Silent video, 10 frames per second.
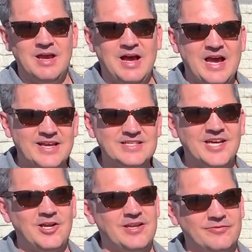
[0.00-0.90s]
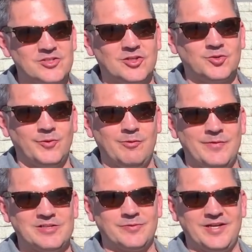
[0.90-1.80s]
I can tell you I never saw 21
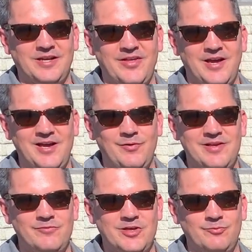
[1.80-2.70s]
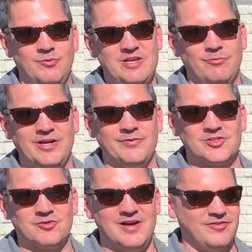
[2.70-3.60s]
miles per gallon on the highway, even when I was
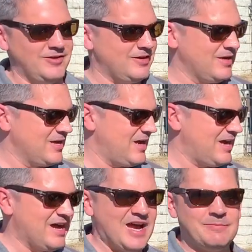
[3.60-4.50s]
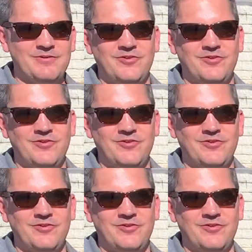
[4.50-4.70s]
driving it. I had my foot